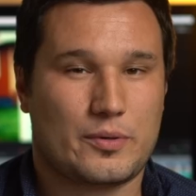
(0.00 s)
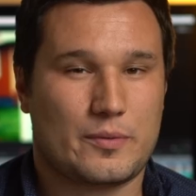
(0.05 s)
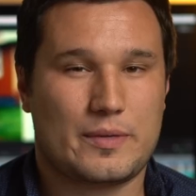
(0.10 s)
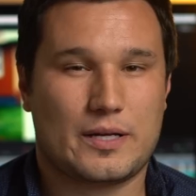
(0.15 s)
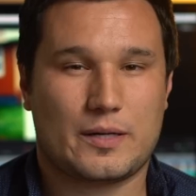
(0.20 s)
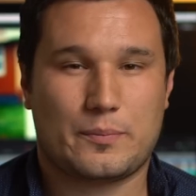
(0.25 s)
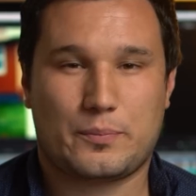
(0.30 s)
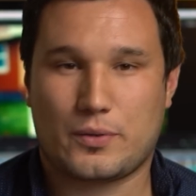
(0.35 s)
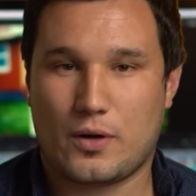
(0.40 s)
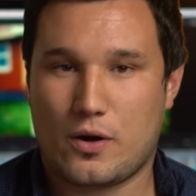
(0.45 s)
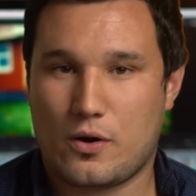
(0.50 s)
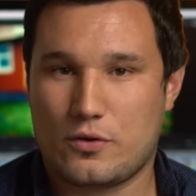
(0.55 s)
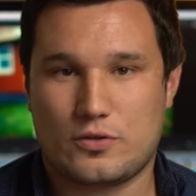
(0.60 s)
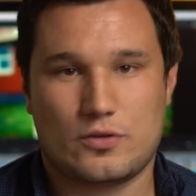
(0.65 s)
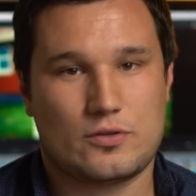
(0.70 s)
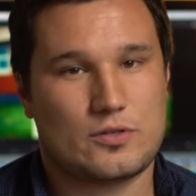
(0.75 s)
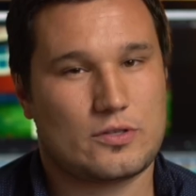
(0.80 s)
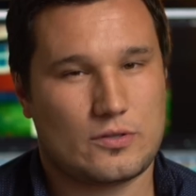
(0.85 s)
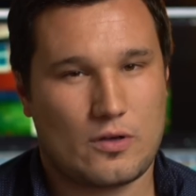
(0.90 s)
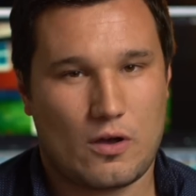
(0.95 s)
Premiere Pro
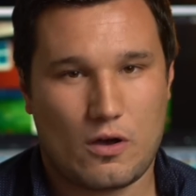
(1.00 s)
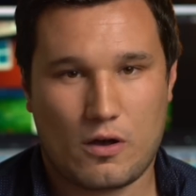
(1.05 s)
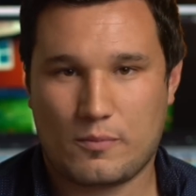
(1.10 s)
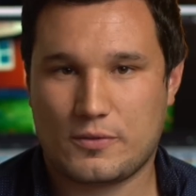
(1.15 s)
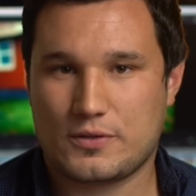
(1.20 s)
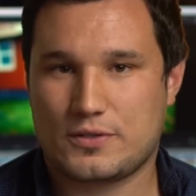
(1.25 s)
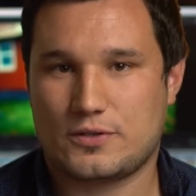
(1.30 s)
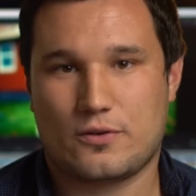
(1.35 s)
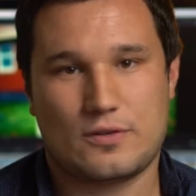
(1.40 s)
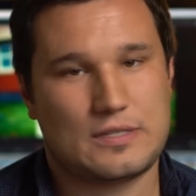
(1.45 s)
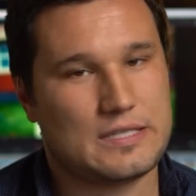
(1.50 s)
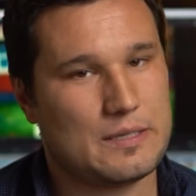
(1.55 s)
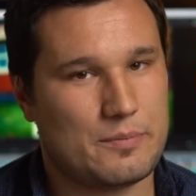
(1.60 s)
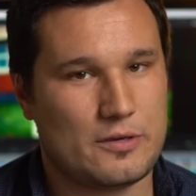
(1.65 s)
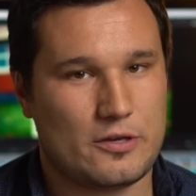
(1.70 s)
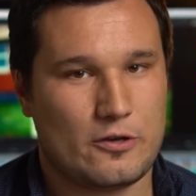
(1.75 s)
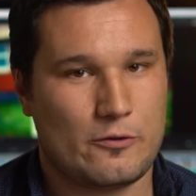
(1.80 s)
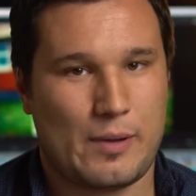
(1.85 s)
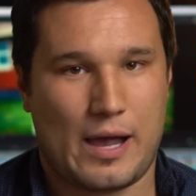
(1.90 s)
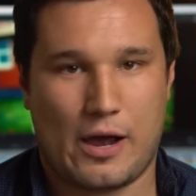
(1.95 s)
uses almost no
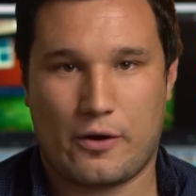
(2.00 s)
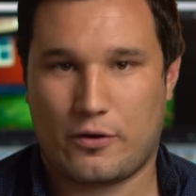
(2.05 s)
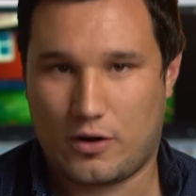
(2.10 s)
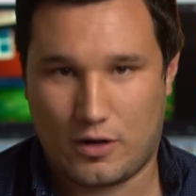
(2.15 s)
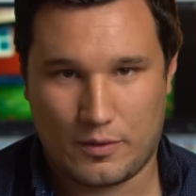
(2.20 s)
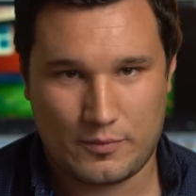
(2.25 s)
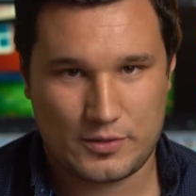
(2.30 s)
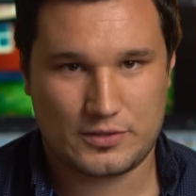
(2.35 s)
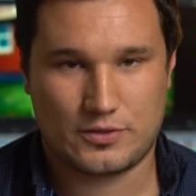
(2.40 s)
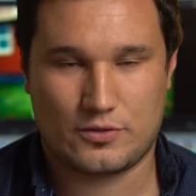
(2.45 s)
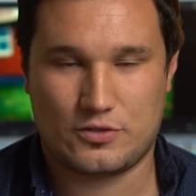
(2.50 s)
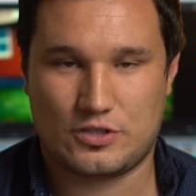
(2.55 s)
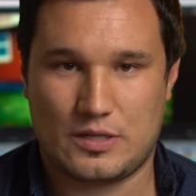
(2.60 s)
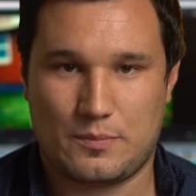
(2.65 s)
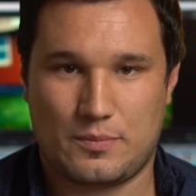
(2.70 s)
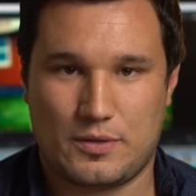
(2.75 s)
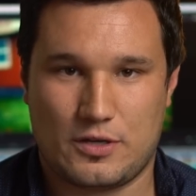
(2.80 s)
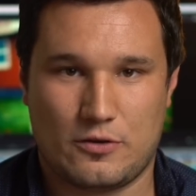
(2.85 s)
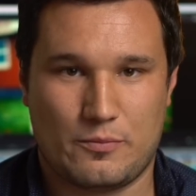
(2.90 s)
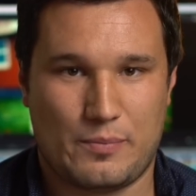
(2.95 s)
CPU power, almost no
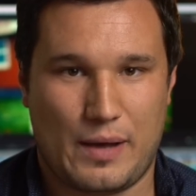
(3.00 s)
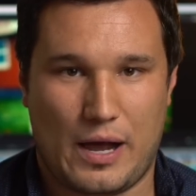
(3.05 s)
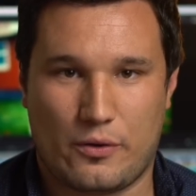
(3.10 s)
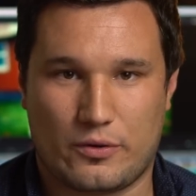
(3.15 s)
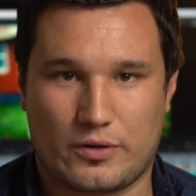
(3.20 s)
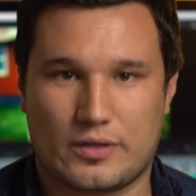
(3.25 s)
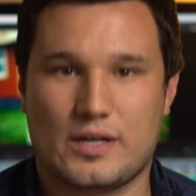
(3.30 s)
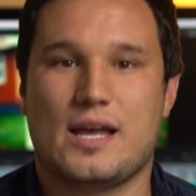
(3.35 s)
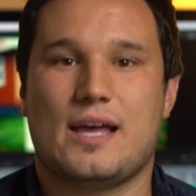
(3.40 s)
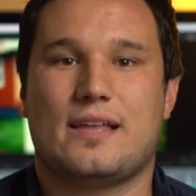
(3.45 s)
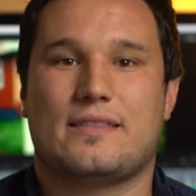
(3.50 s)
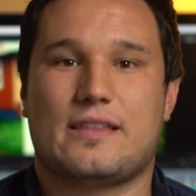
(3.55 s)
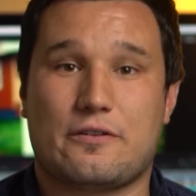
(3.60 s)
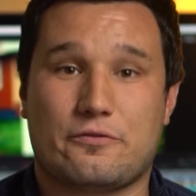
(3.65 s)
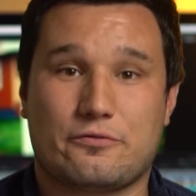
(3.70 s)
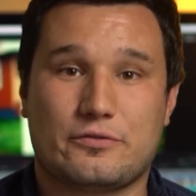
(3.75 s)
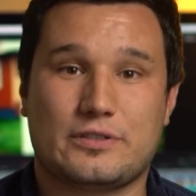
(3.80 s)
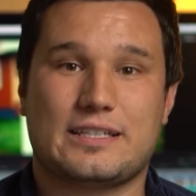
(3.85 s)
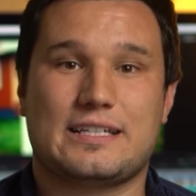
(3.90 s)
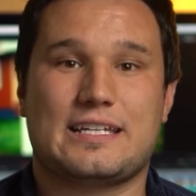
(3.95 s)
GPU power.
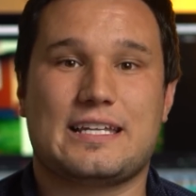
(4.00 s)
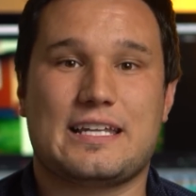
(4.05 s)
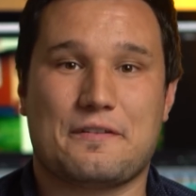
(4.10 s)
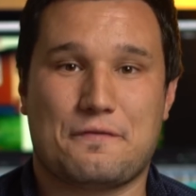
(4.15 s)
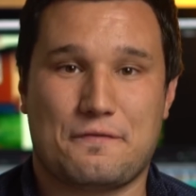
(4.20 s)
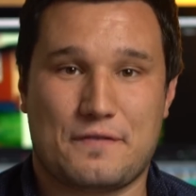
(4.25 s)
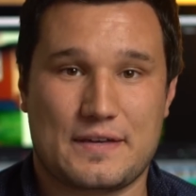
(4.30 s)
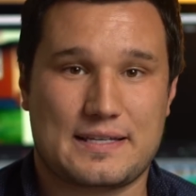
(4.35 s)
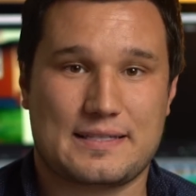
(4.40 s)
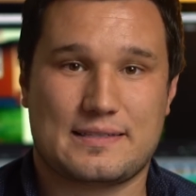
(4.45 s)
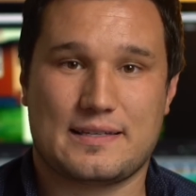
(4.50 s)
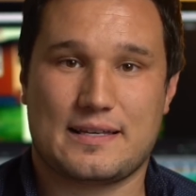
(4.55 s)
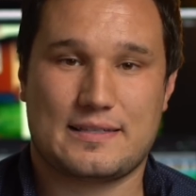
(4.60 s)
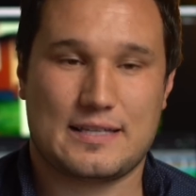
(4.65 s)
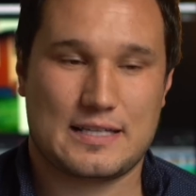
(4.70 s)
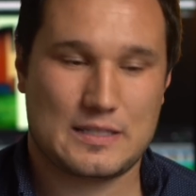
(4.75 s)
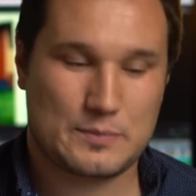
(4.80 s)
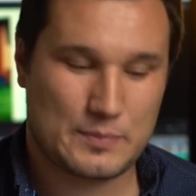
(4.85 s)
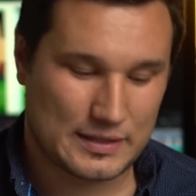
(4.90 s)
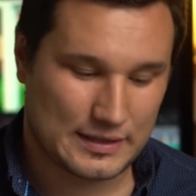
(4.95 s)
They really need to fix
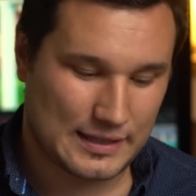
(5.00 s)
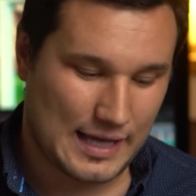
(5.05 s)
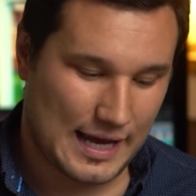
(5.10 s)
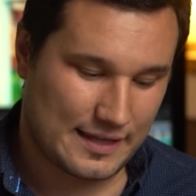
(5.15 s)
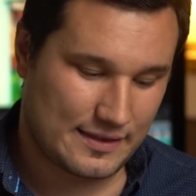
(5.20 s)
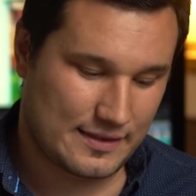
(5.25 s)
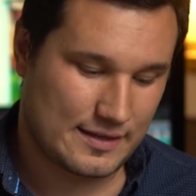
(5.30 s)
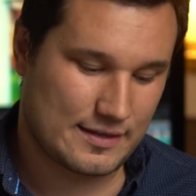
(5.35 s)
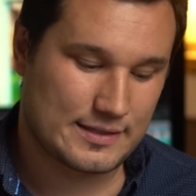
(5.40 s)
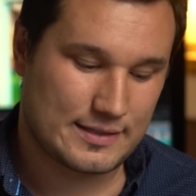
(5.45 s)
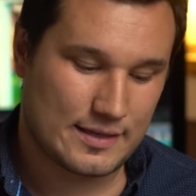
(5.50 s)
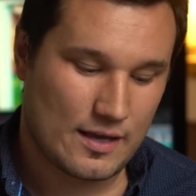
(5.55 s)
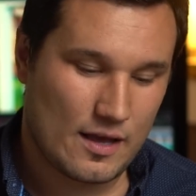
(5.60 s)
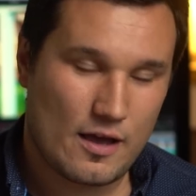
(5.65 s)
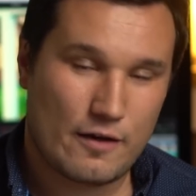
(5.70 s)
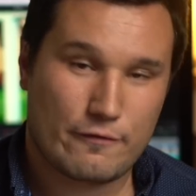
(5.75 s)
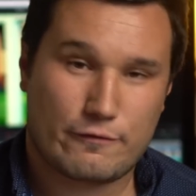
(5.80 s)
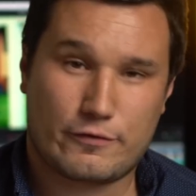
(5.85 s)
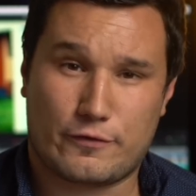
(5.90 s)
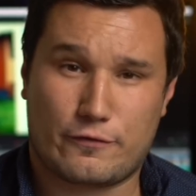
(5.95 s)
this. It's been like this
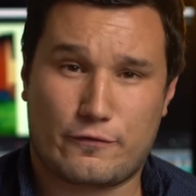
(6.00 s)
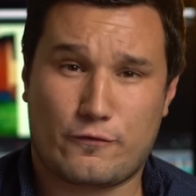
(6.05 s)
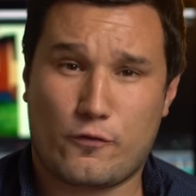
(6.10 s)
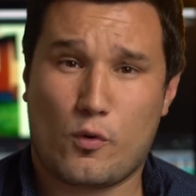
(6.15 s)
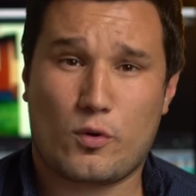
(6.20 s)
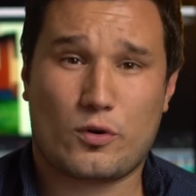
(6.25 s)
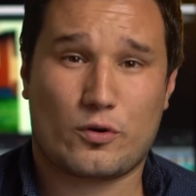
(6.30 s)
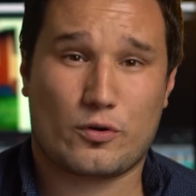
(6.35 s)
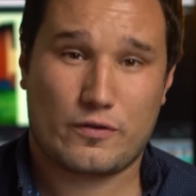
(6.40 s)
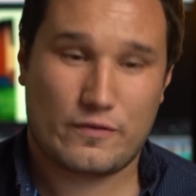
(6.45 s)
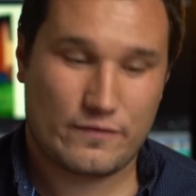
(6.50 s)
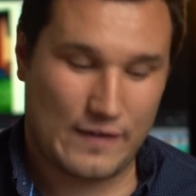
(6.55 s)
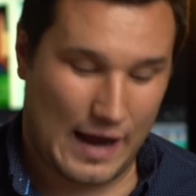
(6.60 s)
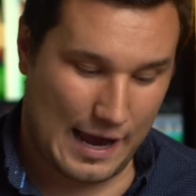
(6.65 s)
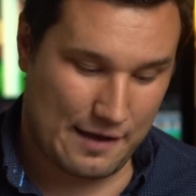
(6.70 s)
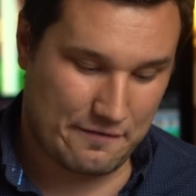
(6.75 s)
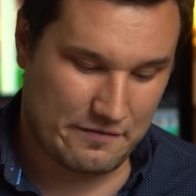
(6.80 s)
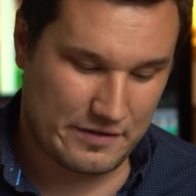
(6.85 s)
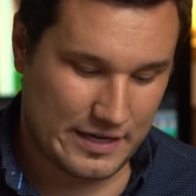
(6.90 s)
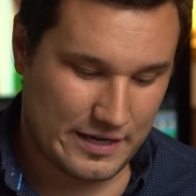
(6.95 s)
for four or
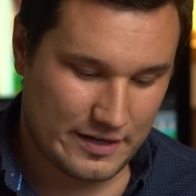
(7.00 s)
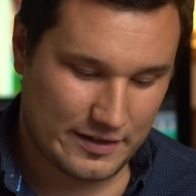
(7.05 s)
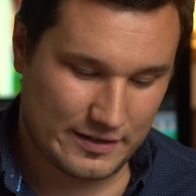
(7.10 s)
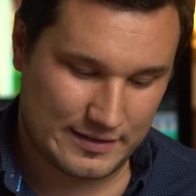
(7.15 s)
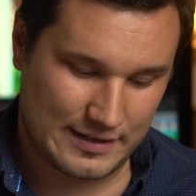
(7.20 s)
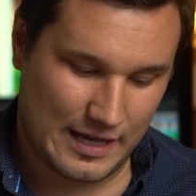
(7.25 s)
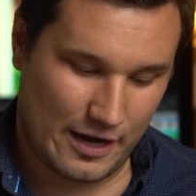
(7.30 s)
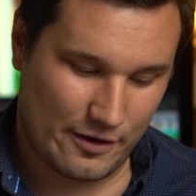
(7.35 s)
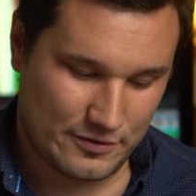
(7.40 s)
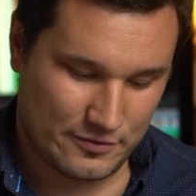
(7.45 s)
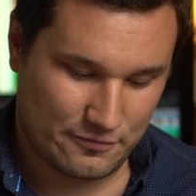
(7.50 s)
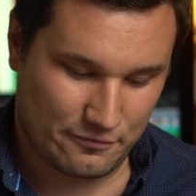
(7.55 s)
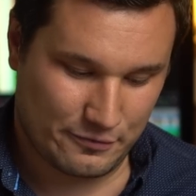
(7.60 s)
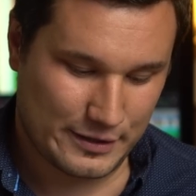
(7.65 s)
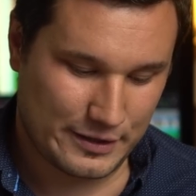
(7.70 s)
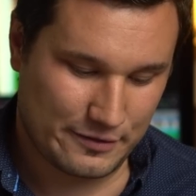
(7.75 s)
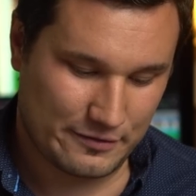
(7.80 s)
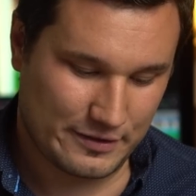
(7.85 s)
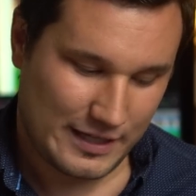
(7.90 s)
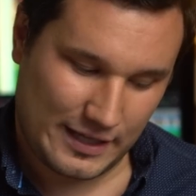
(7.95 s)
five years now. It's
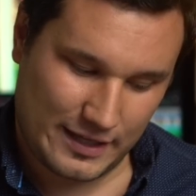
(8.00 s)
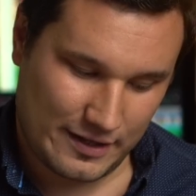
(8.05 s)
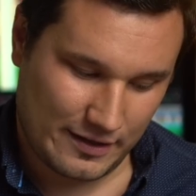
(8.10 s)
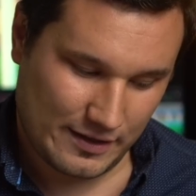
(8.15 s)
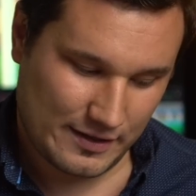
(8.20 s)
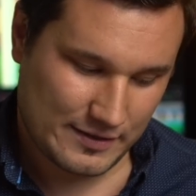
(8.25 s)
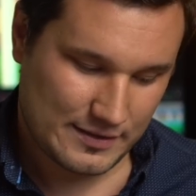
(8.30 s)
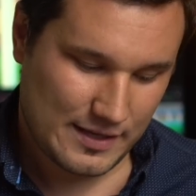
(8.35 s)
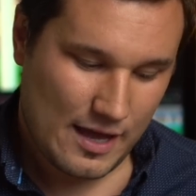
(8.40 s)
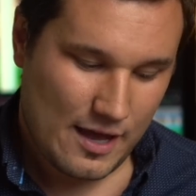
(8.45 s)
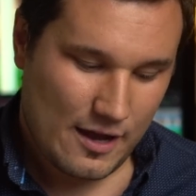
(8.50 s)
really ridiculous.